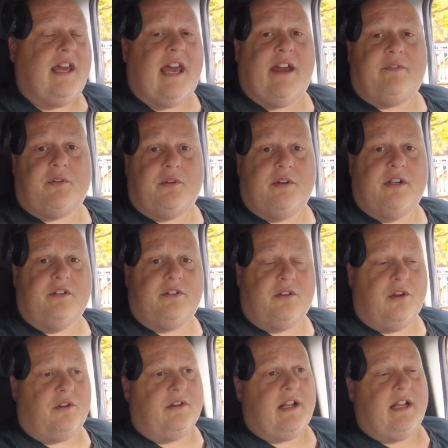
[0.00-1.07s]
after
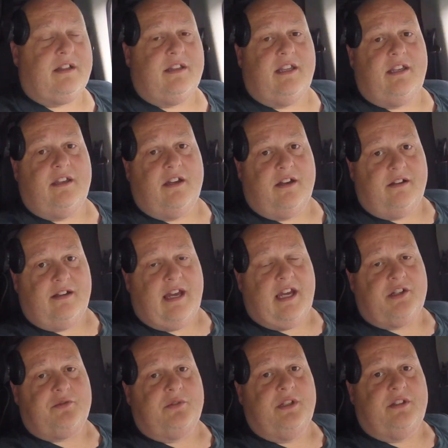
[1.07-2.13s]
install, not the uh,
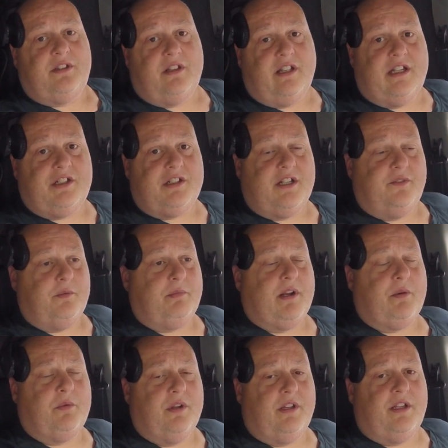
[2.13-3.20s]
actual installation of it. But
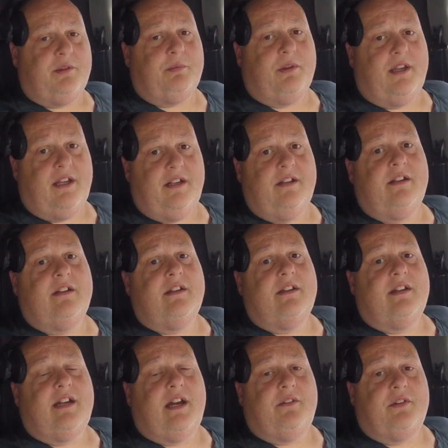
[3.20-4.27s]
I will explain
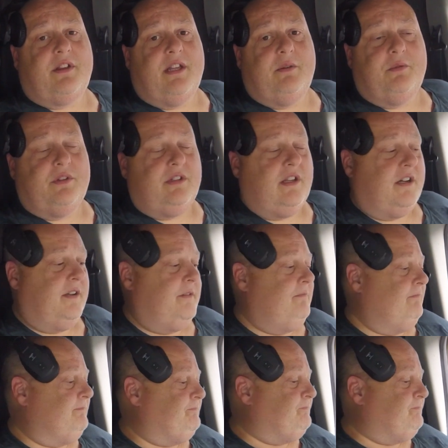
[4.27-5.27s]
how everything was done.